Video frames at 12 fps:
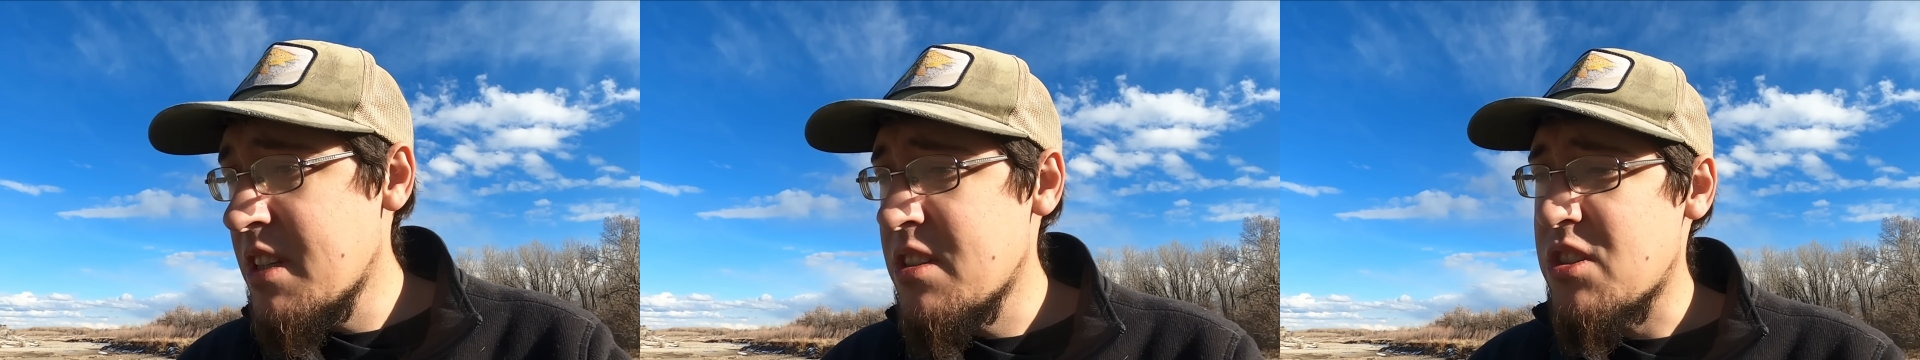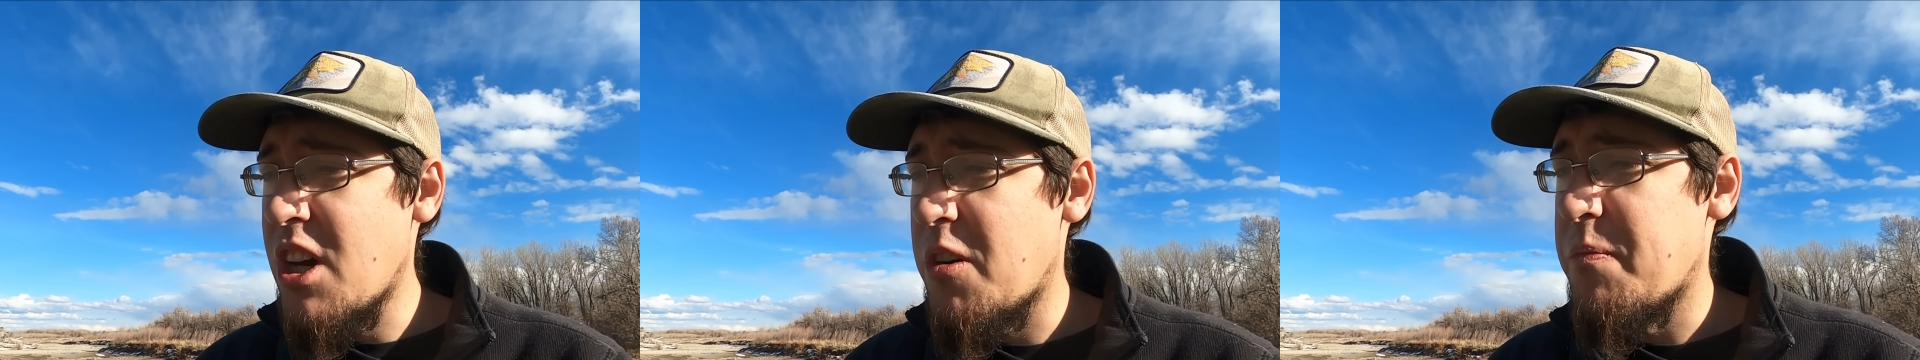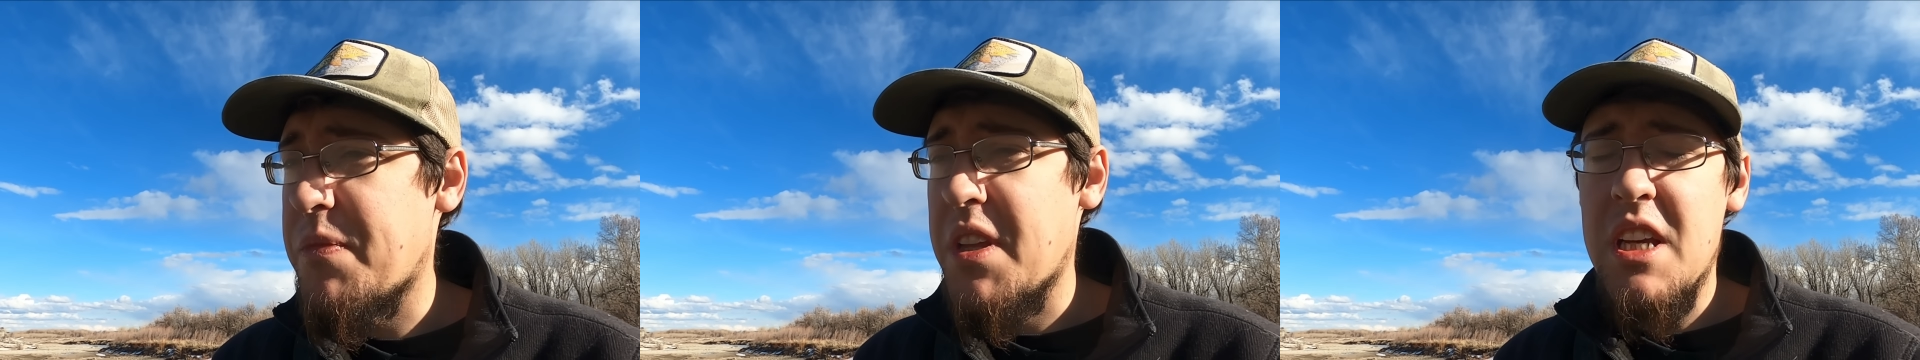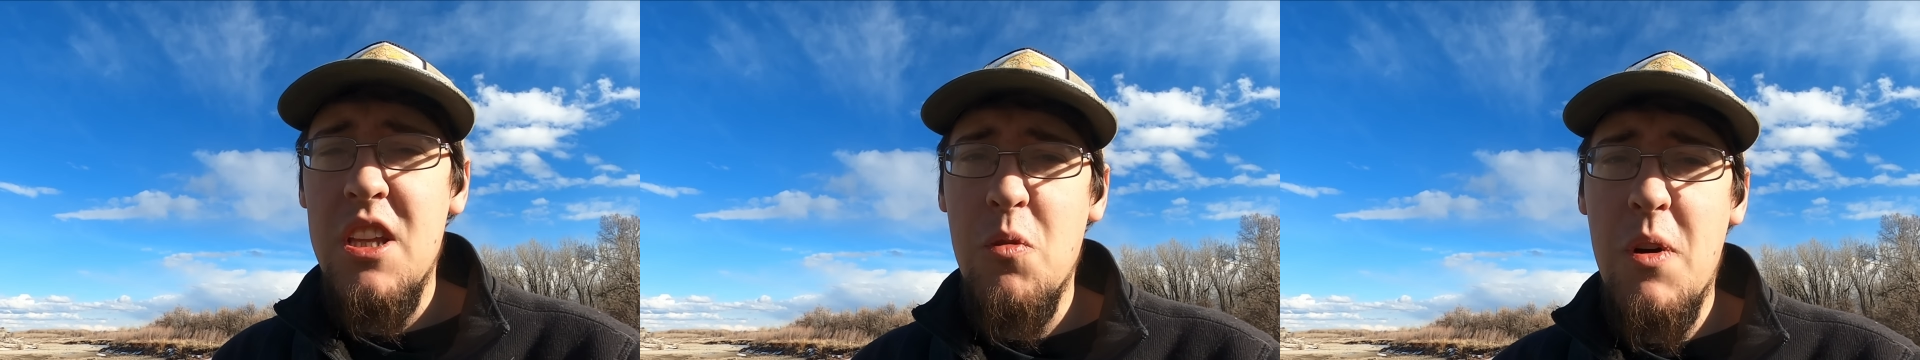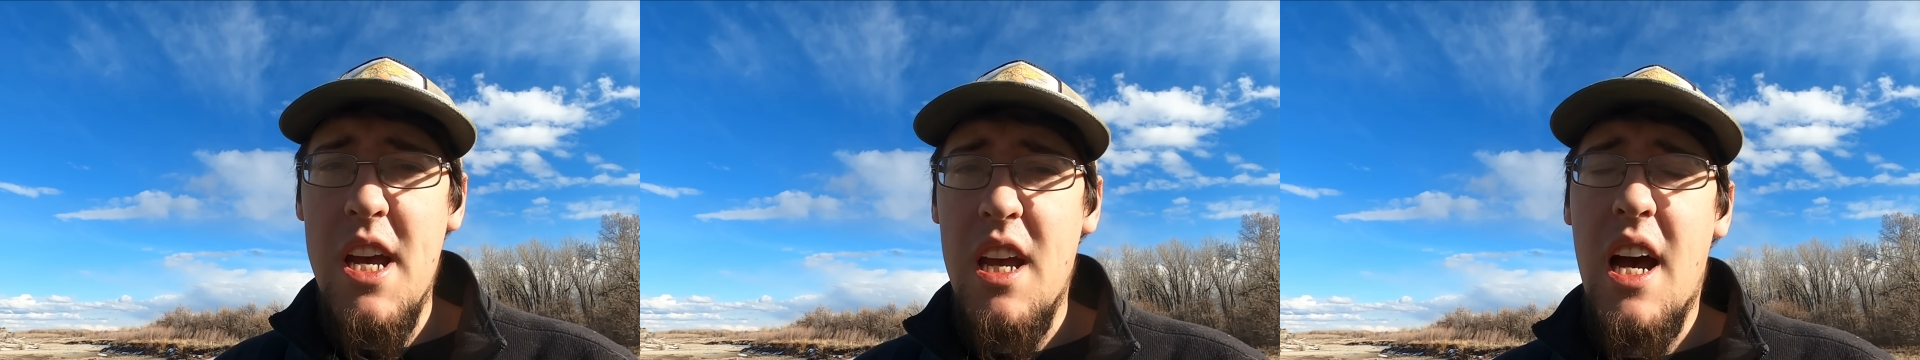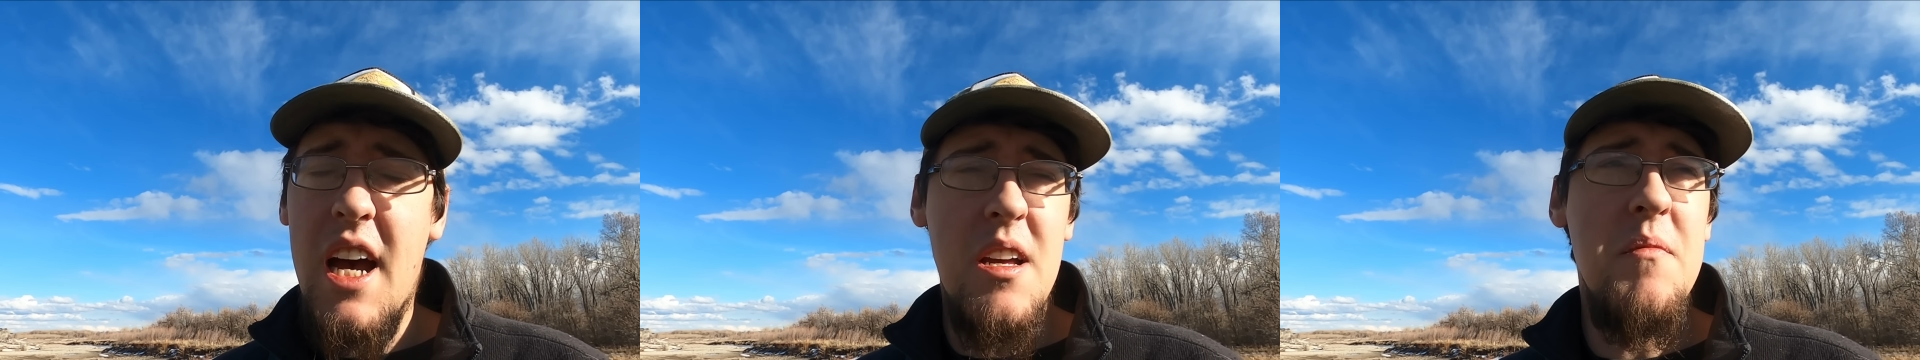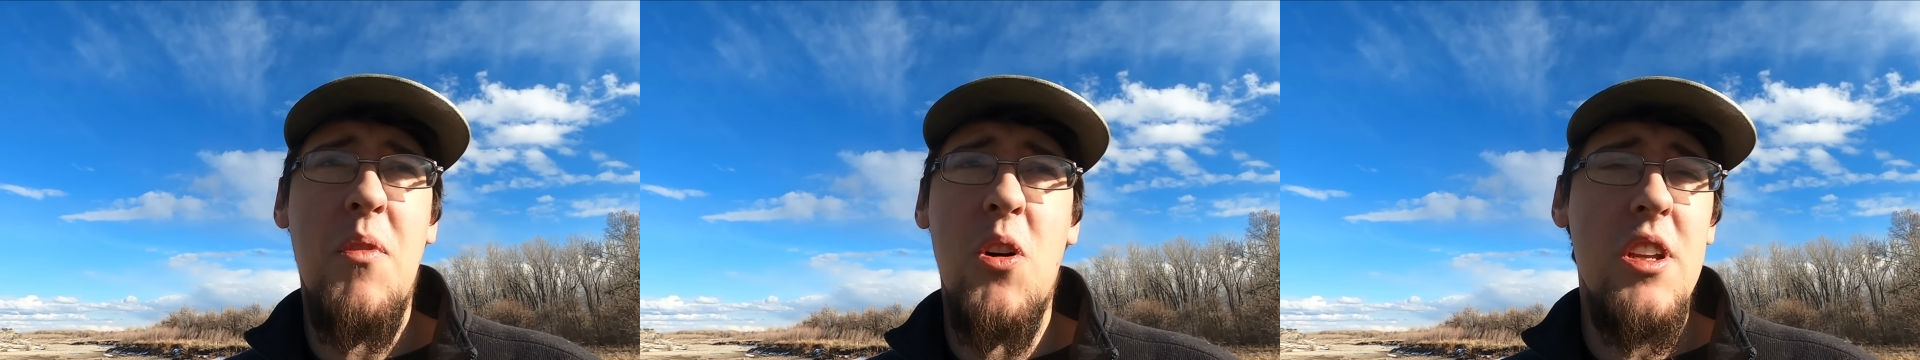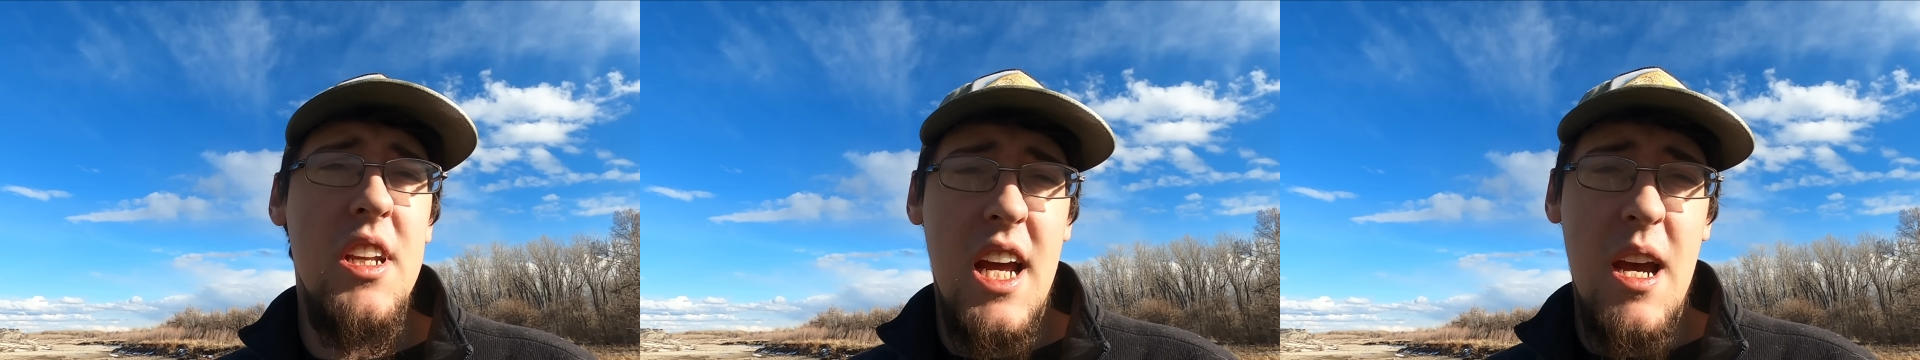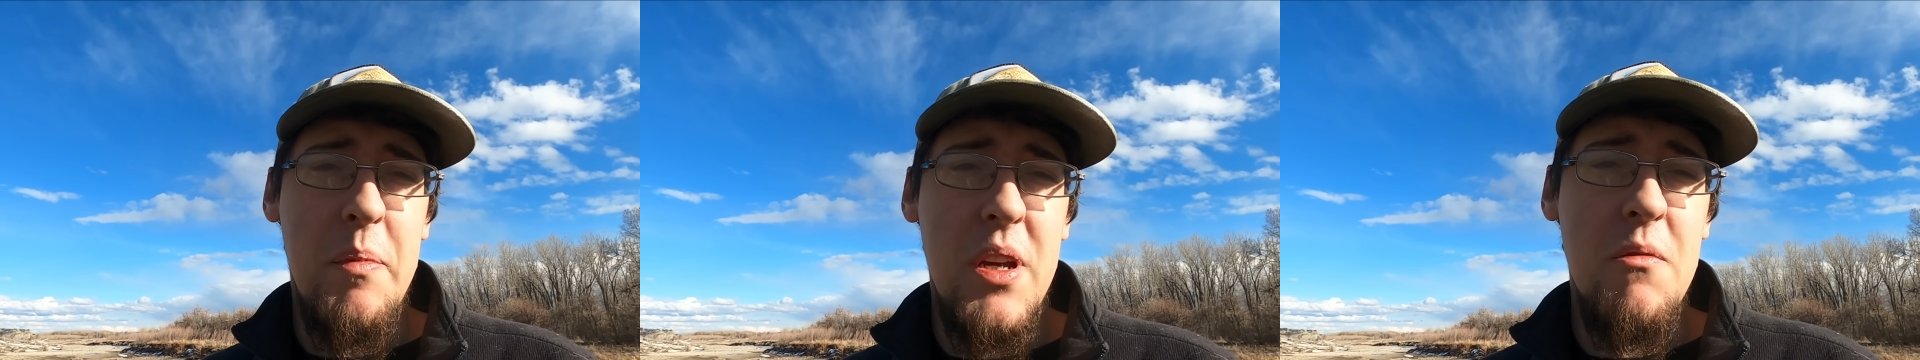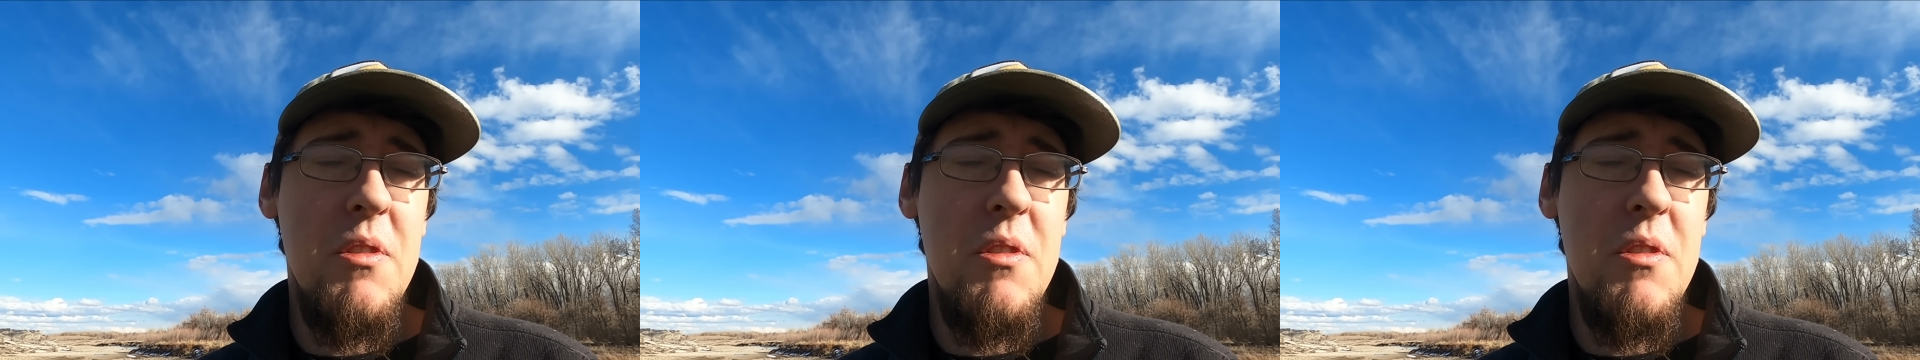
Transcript: So, either way, I am more than happy.